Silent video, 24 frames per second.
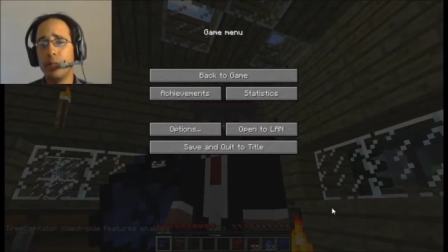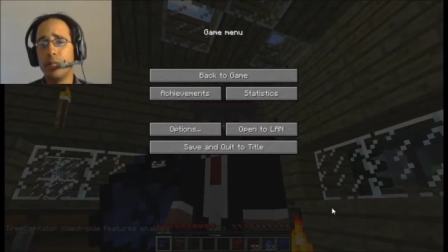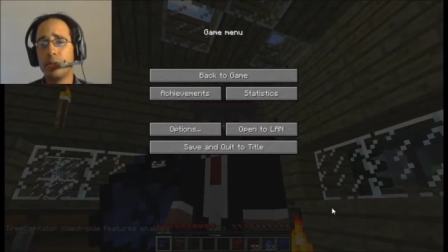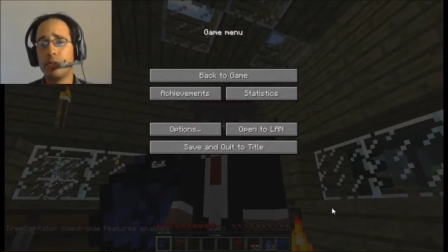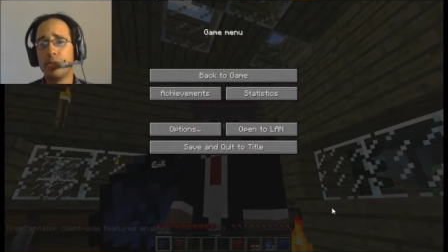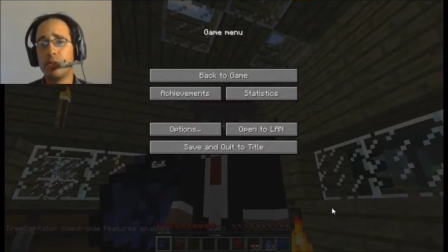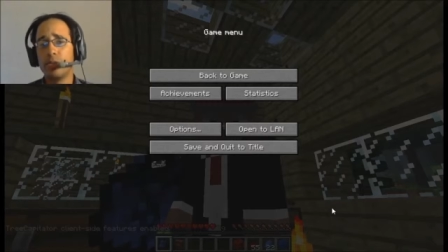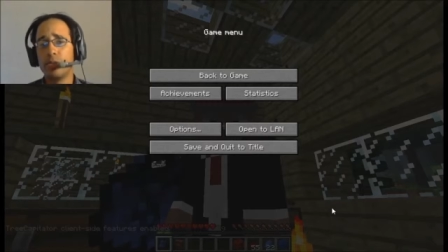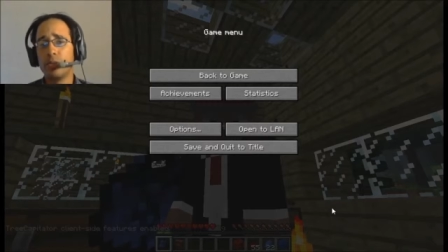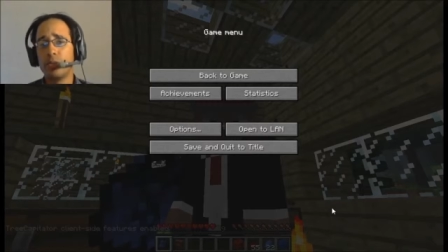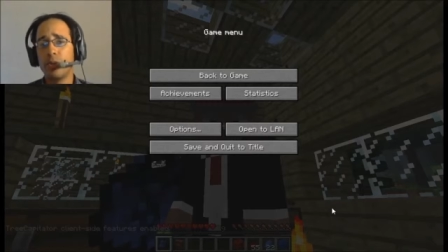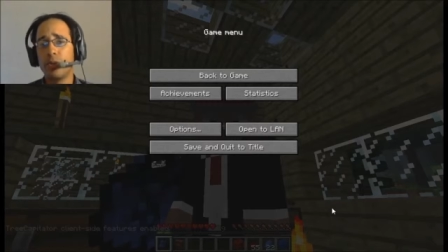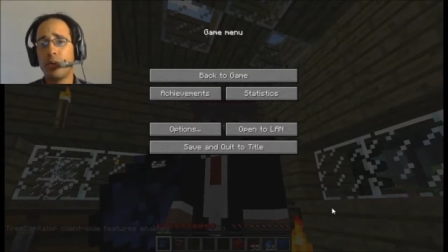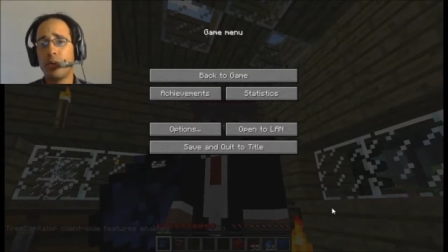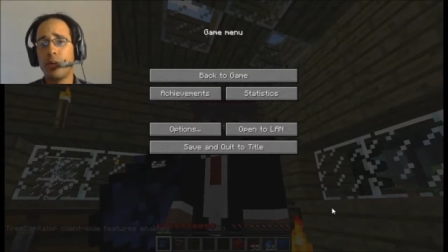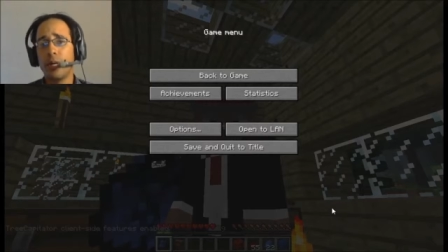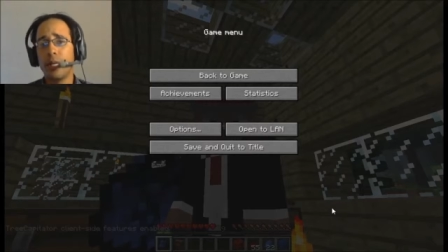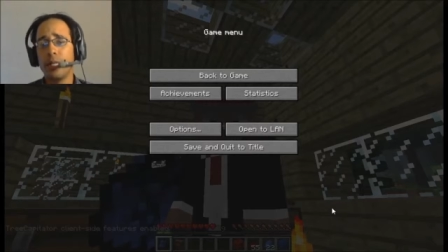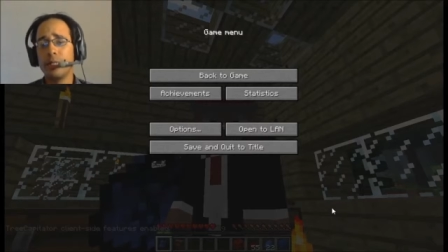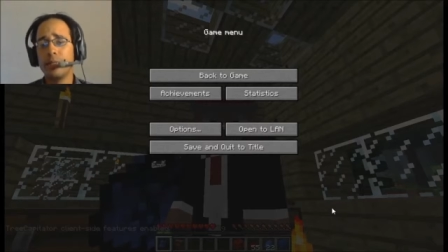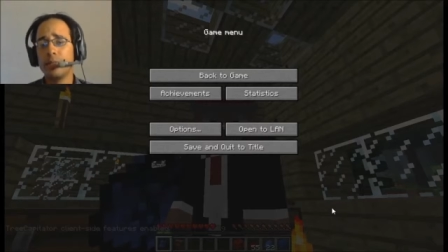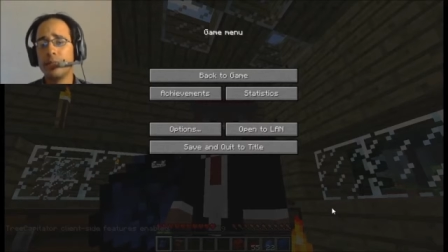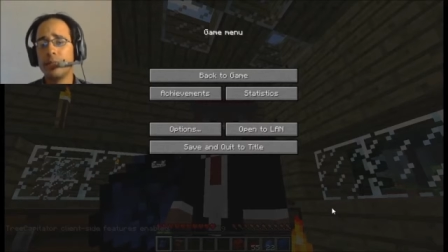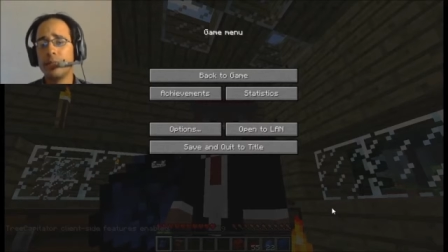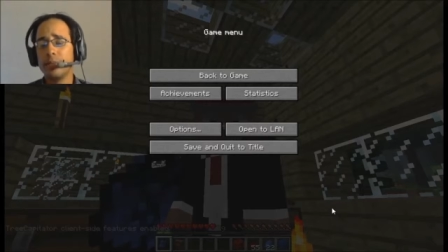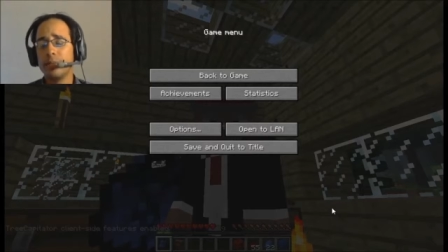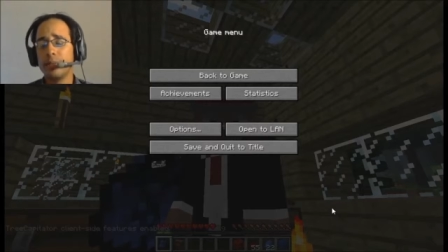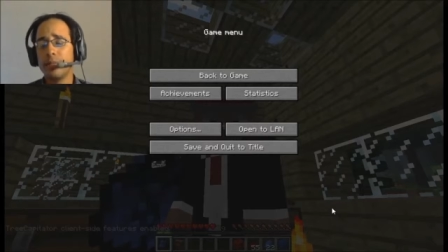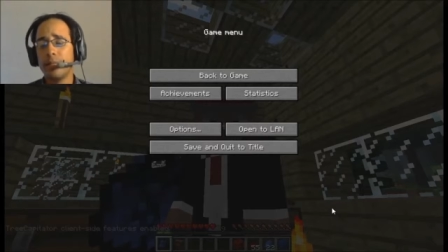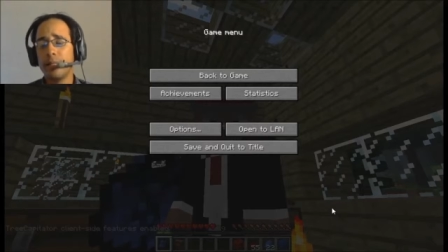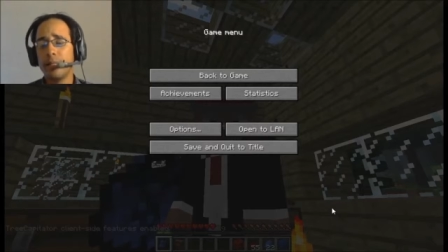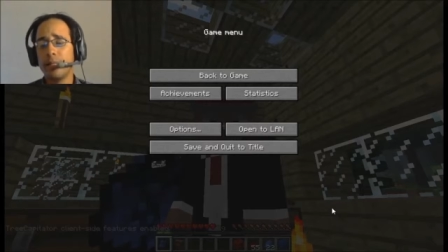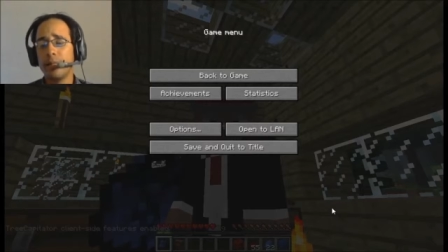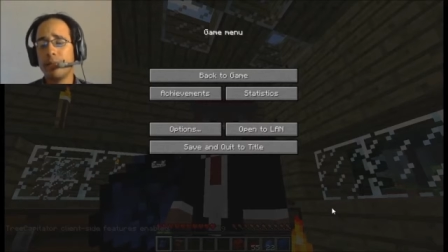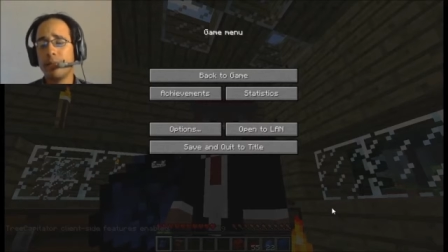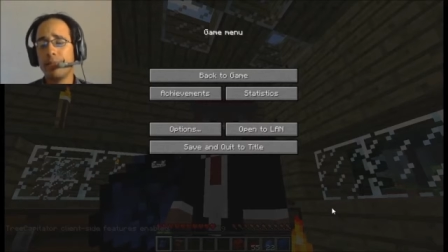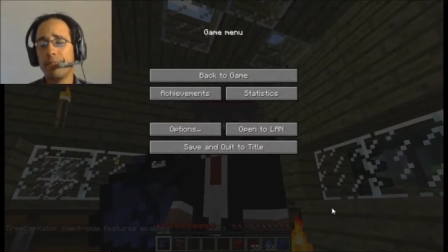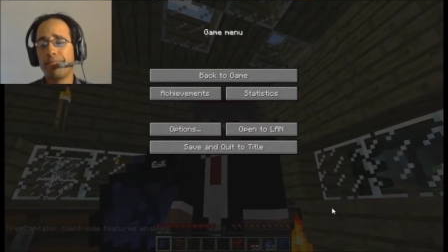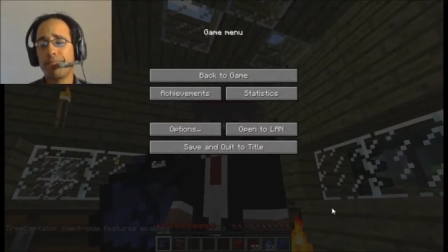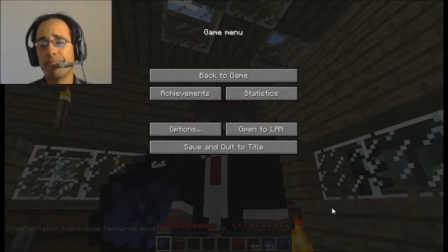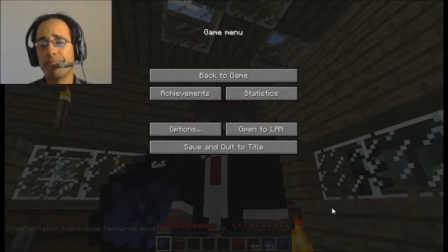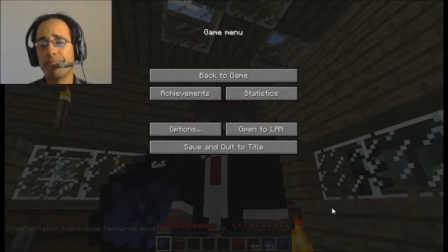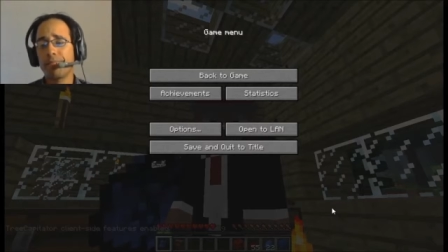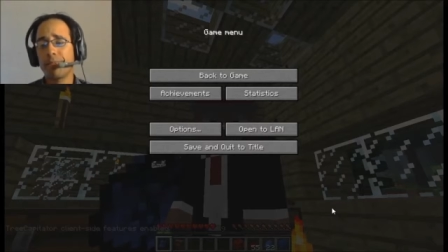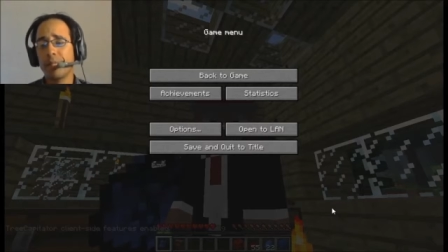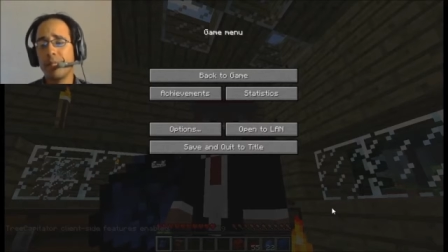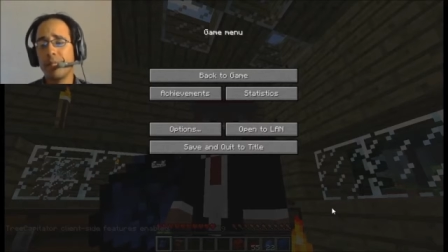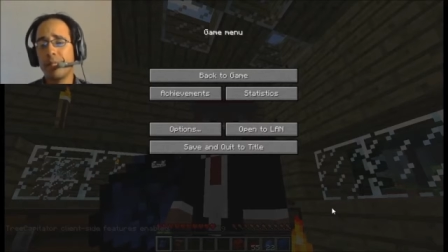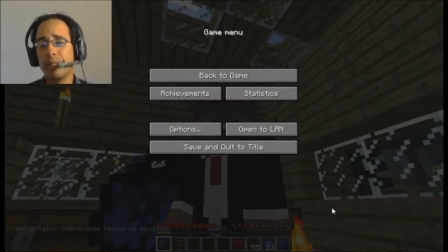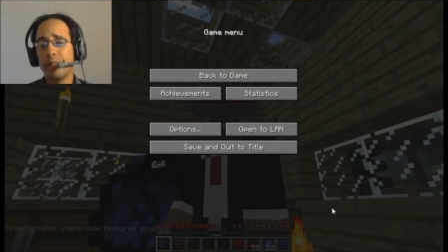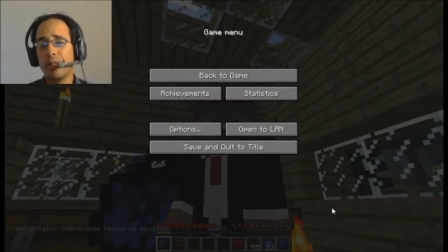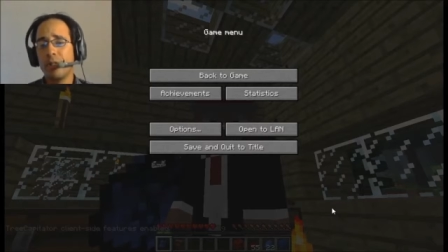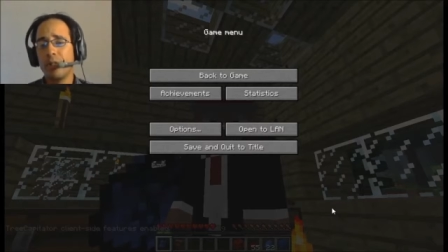Hope you guys are doing all right. Um,